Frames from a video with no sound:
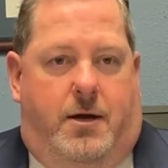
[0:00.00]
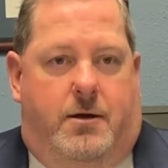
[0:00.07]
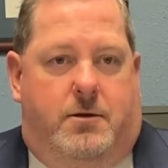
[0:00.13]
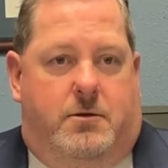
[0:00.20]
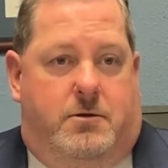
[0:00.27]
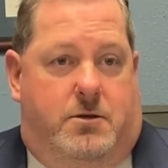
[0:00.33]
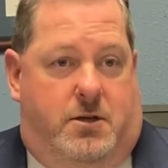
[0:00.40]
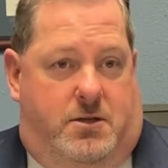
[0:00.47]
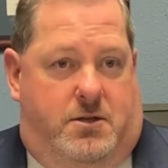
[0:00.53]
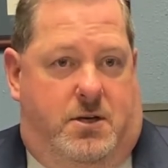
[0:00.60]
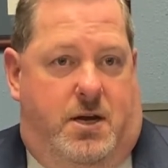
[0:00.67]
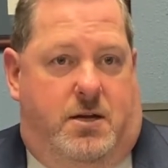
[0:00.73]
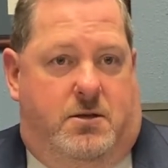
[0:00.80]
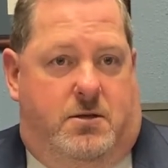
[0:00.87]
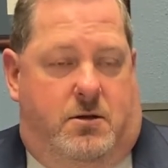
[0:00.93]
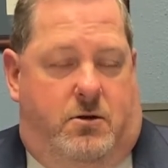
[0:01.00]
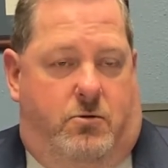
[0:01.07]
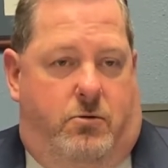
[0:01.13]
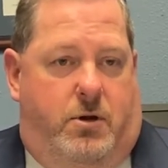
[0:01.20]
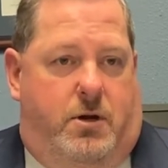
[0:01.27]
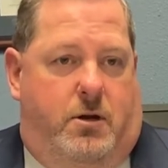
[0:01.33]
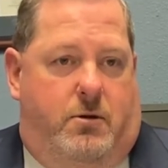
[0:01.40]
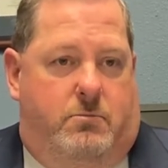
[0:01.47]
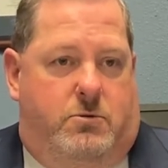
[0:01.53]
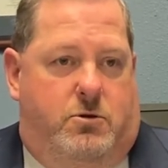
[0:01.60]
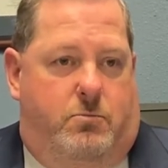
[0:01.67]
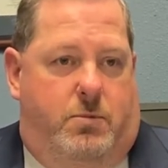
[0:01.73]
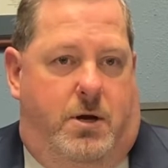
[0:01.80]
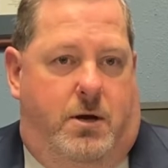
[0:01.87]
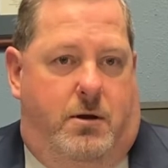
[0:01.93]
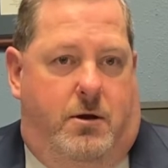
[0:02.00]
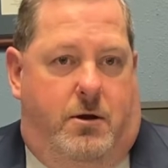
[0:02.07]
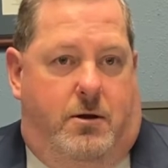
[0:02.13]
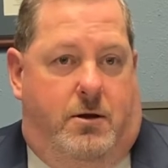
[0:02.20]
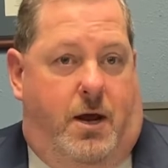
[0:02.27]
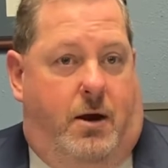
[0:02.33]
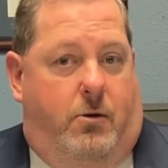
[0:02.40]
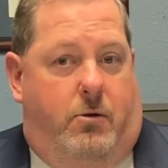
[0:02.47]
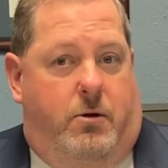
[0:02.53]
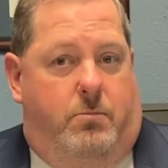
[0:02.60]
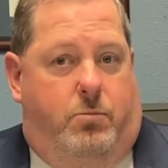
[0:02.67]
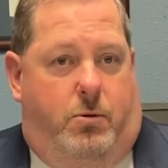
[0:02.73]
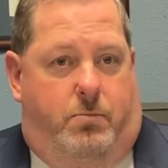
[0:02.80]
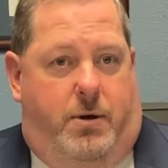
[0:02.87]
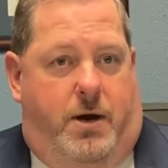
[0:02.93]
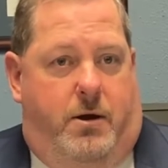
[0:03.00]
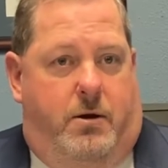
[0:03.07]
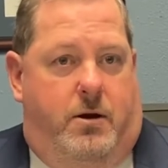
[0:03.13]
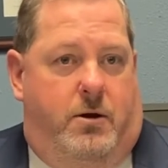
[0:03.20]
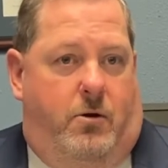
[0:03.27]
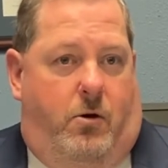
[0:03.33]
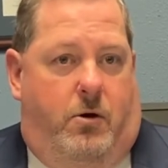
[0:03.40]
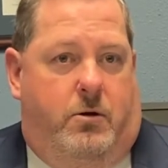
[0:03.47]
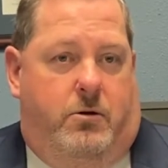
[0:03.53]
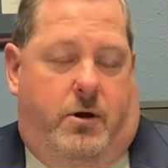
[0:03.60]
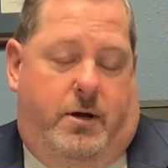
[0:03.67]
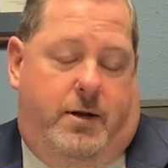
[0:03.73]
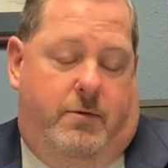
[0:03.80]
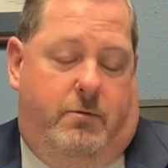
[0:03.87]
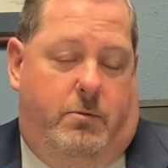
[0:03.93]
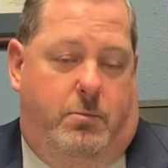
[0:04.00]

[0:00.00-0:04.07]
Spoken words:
success and curriculum to be not only prepared and on grade level,